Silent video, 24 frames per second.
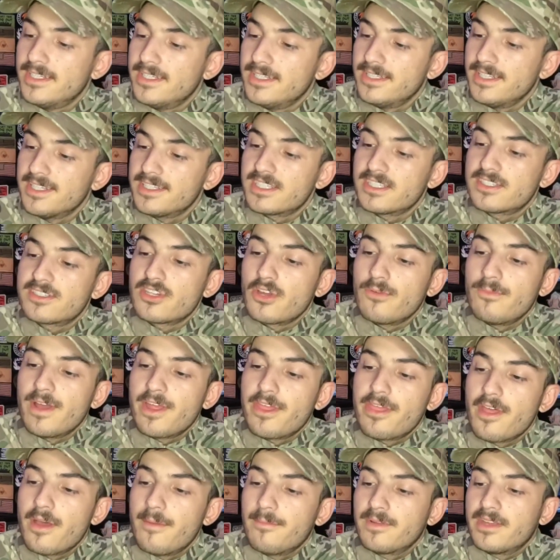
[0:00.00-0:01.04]
This is so my
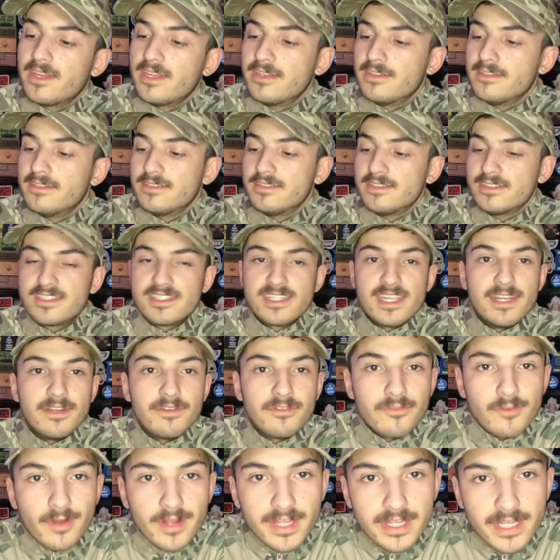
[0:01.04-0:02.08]
thumb can sit
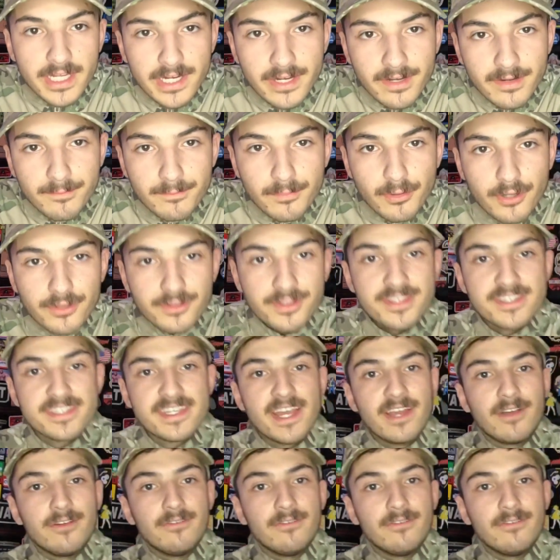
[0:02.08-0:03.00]
right here and pull this out.